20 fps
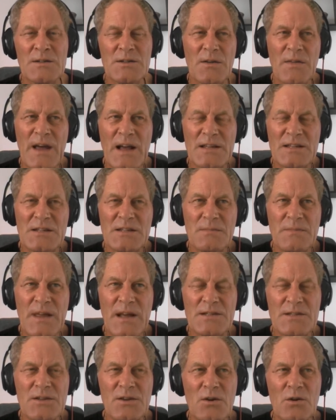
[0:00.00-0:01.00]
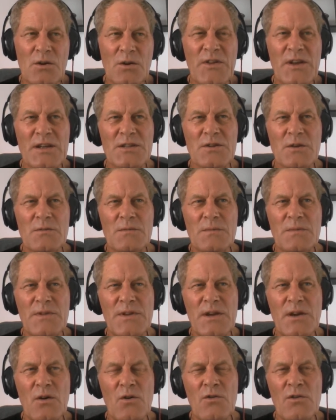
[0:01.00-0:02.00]
So that's the whole thing. So
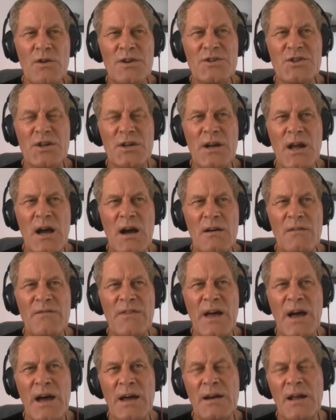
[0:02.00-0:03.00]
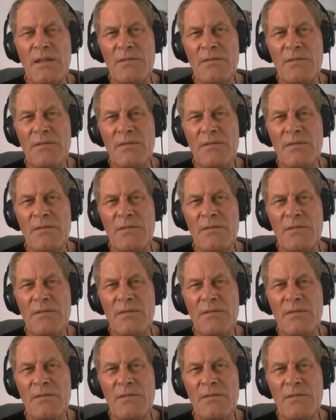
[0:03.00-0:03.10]
the origin of that,